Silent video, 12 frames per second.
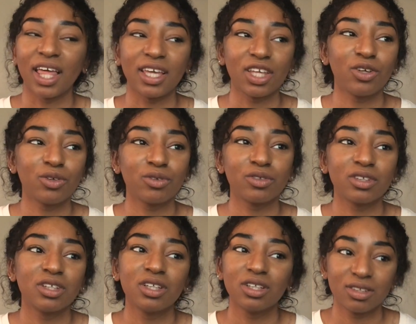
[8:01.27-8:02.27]
Like,
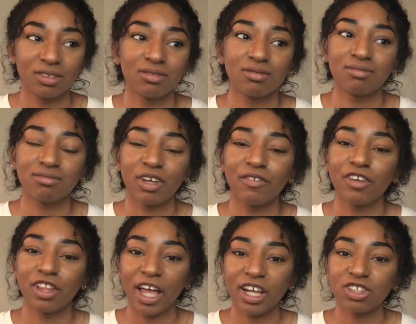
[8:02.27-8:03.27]
if
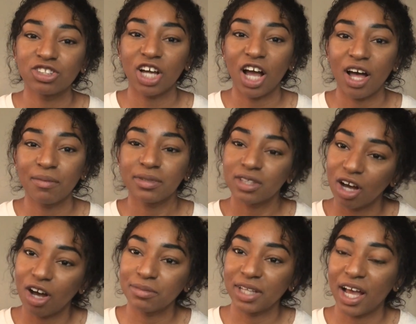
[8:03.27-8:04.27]
you like your job,
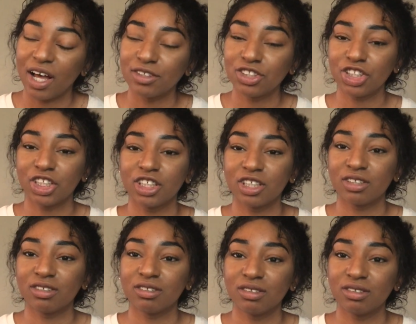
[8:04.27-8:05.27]
calm down,
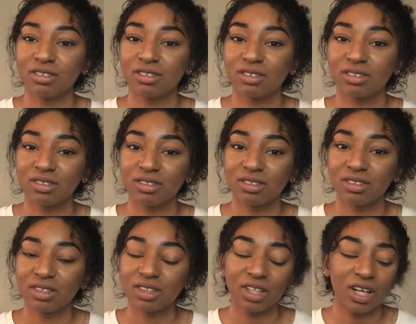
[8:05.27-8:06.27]
chill,
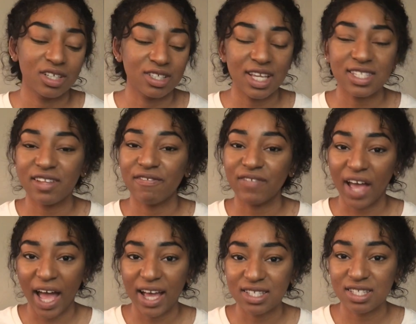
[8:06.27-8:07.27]
assess the
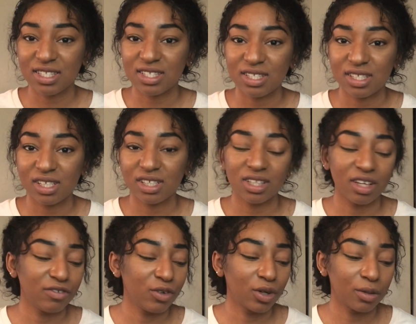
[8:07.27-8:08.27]
facts,
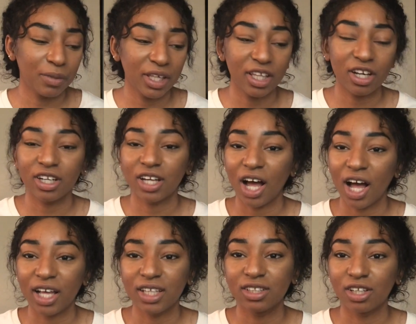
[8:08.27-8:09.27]
if you want to be there or
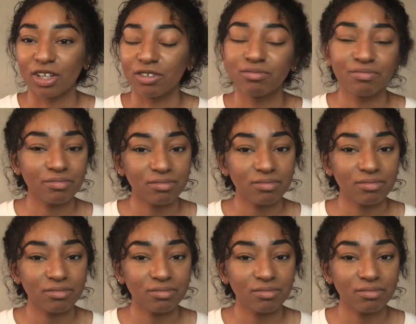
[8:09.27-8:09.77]
not, you know.